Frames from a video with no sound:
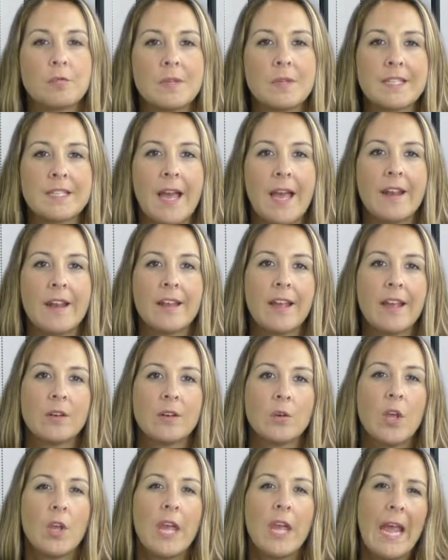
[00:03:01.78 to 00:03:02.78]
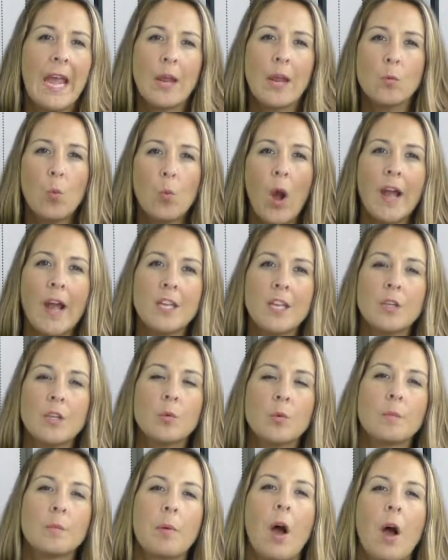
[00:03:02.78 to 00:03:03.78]
data and why you
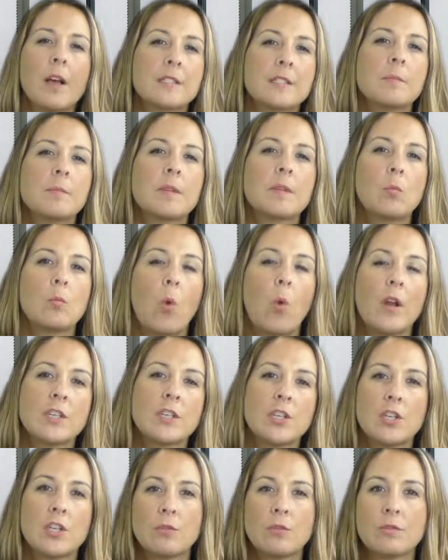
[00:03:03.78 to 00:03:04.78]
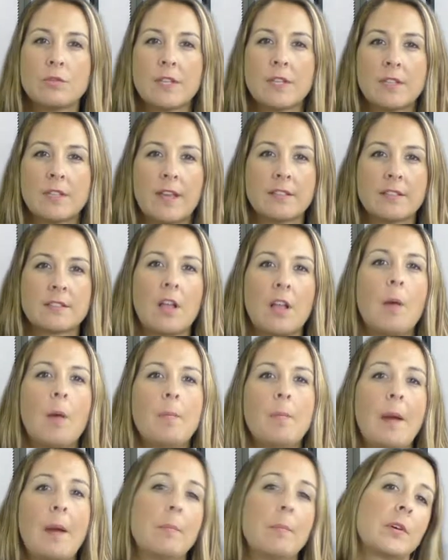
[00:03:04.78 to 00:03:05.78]
would possibly want to use a desktop
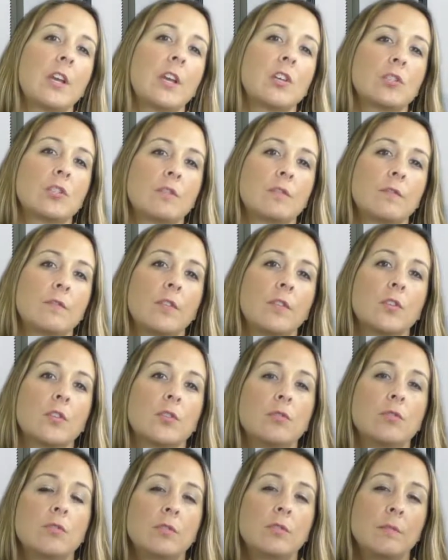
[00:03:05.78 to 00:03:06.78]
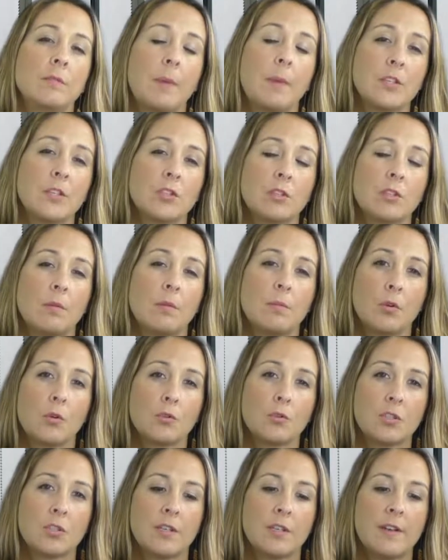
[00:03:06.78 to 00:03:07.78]
application for two-dimensional
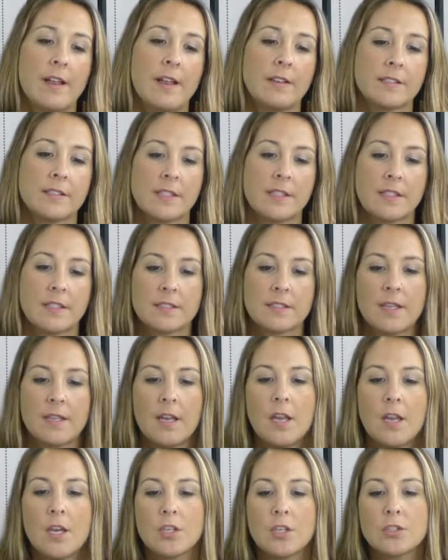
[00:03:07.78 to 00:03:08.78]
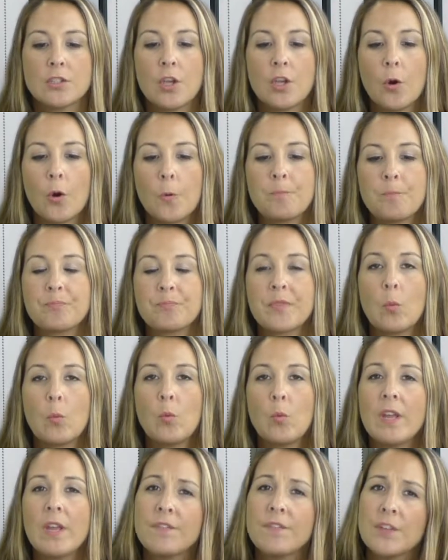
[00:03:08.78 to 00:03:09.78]
motion analysis. So
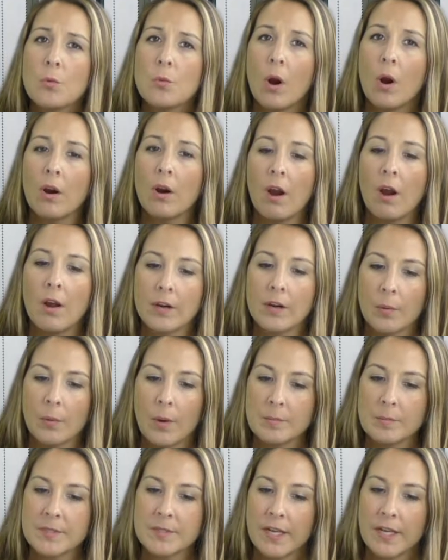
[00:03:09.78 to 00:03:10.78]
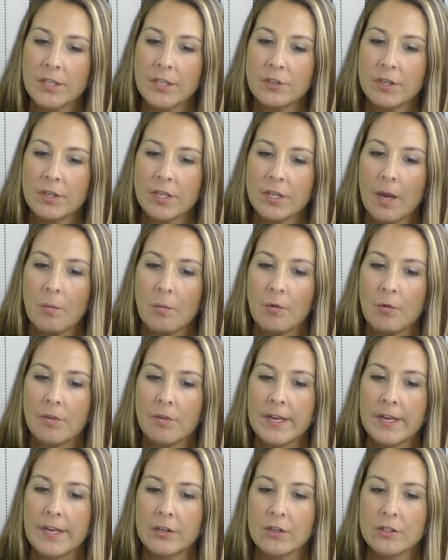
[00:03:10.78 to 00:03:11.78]
if you are on our website, you can come over
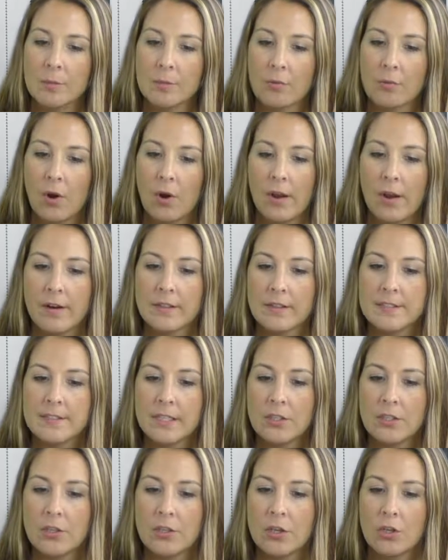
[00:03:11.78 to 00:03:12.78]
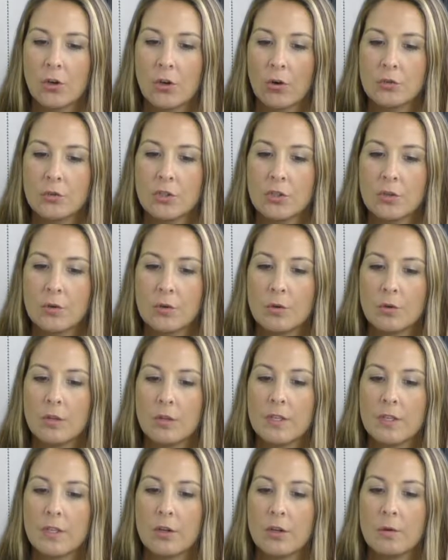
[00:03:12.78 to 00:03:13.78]
here to products and you can go to
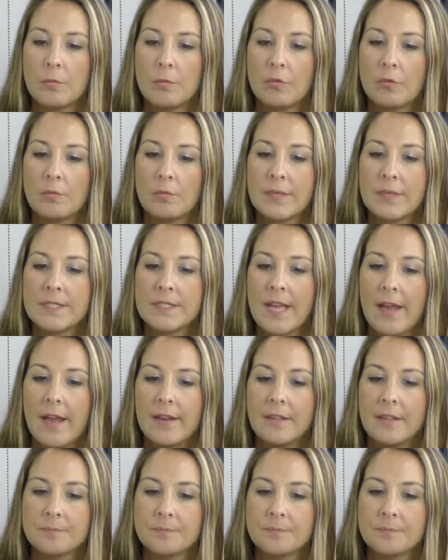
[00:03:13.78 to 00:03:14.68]
clinical movement data.